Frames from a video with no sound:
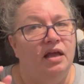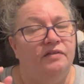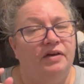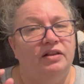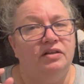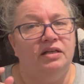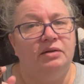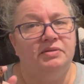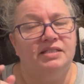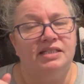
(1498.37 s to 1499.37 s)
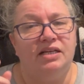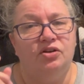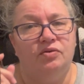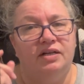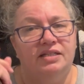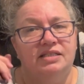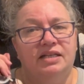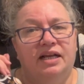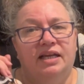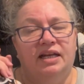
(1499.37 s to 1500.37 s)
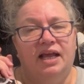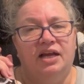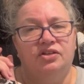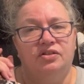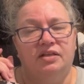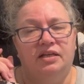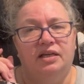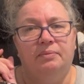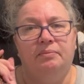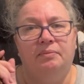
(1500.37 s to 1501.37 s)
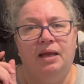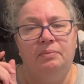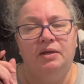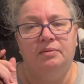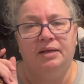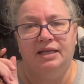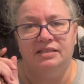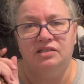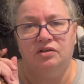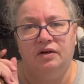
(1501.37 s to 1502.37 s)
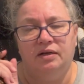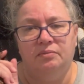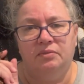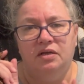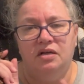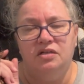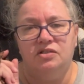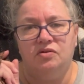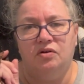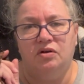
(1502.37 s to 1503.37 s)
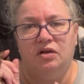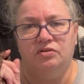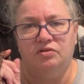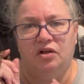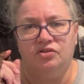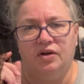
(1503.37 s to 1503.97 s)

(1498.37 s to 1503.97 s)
look it up to see who it is, then I can actually, it may be on my Instagram, so I'll try